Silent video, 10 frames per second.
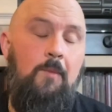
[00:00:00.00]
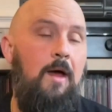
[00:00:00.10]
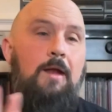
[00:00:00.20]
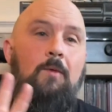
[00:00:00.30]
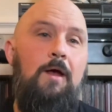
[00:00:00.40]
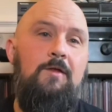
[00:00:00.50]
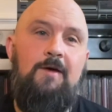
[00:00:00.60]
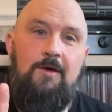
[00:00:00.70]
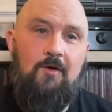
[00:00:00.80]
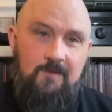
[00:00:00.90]
But anyway, I
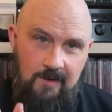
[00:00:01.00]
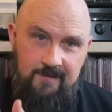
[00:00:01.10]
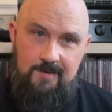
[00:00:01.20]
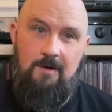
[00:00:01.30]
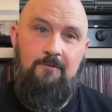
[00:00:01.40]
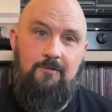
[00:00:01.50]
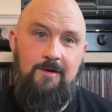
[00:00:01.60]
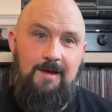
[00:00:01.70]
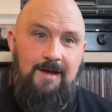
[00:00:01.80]
digress. Let's not fucking